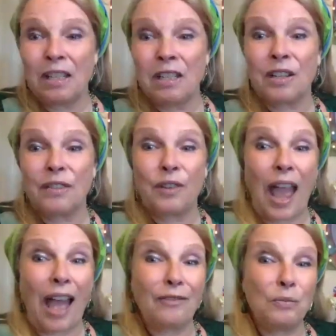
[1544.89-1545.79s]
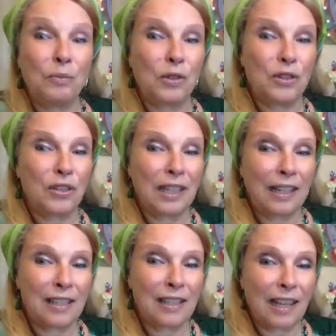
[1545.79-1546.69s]
So if you haven't bought your
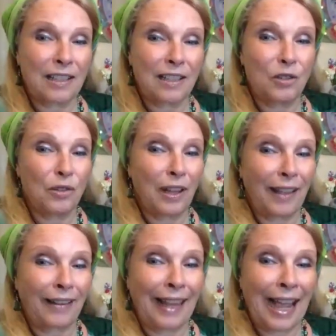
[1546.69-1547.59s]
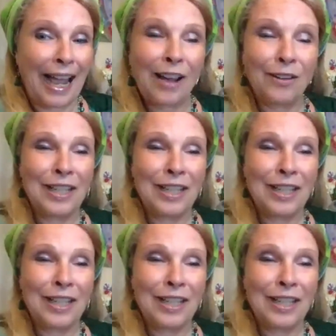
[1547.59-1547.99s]
tickets yet, do that now.